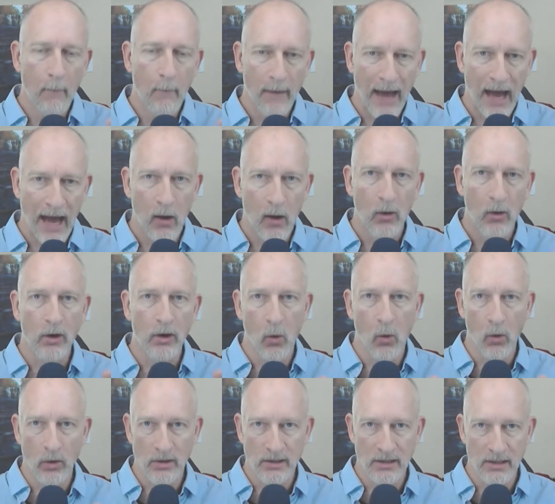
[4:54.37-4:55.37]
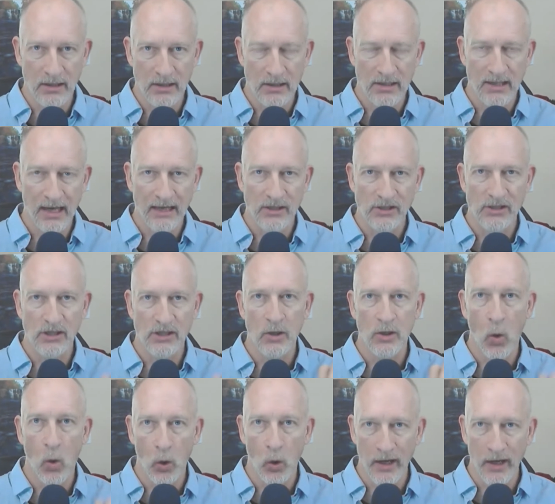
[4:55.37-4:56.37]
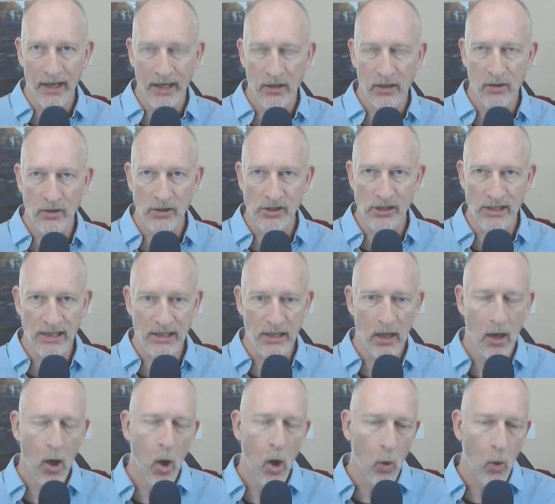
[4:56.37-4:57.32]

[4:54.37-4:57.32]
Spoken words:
power or sensation or energy